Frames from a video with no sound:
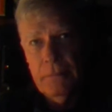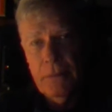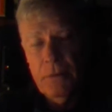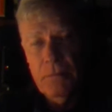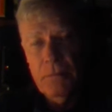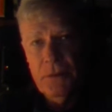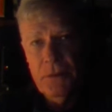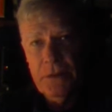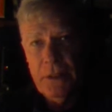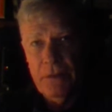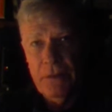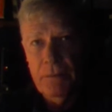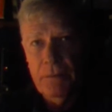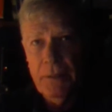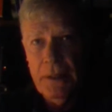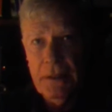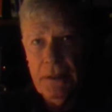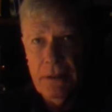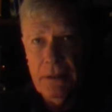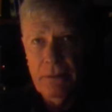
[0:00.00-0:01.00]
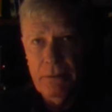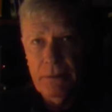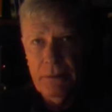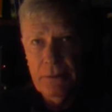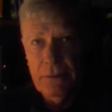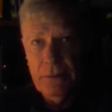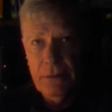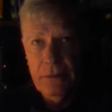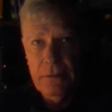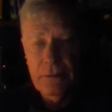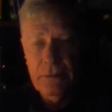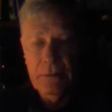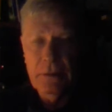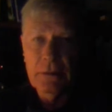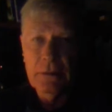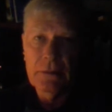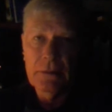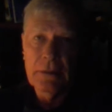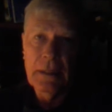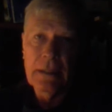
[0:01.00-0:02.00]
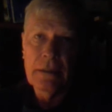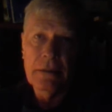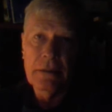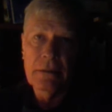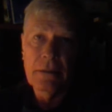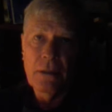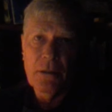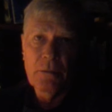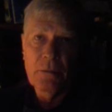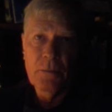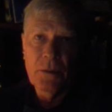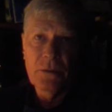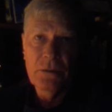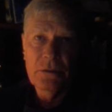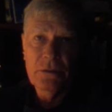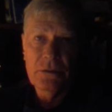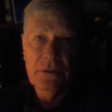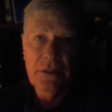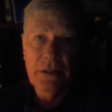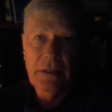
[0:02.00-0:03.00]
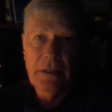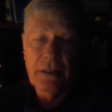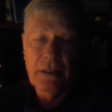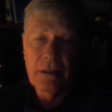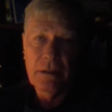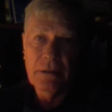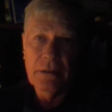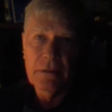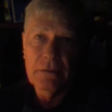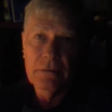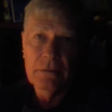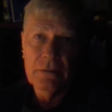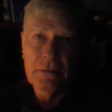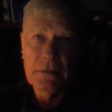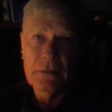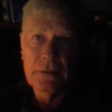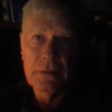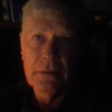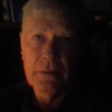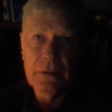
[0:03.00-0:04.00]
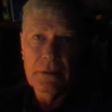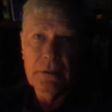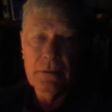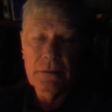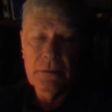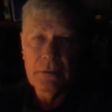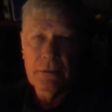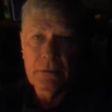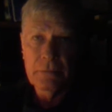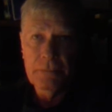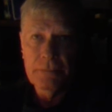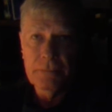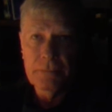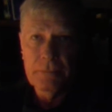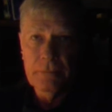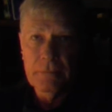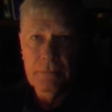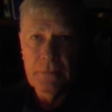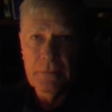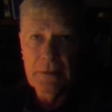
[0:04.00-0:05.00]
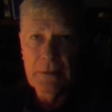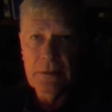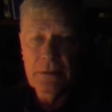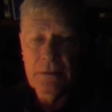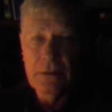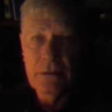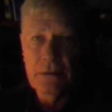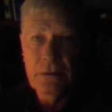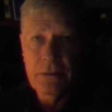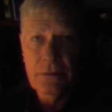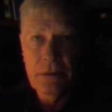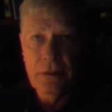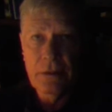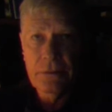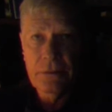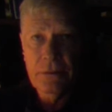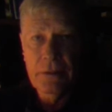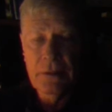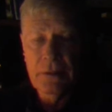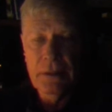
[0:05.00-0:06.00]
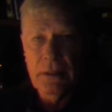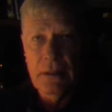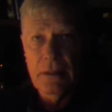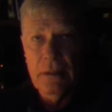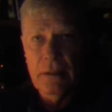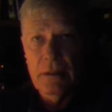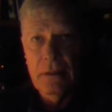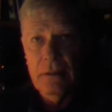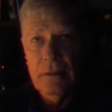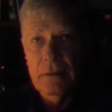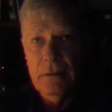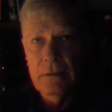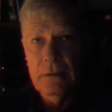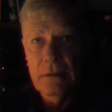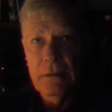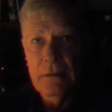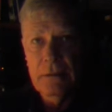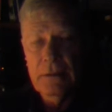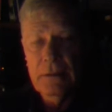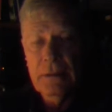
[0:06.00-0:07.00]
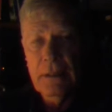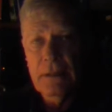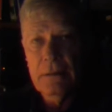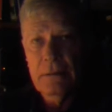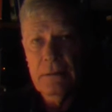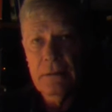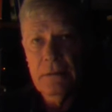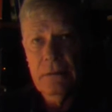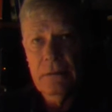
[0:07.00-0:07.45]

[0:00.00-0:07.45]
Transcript: almost everybody agrees on is that our emergency care, at least in this country, the United States,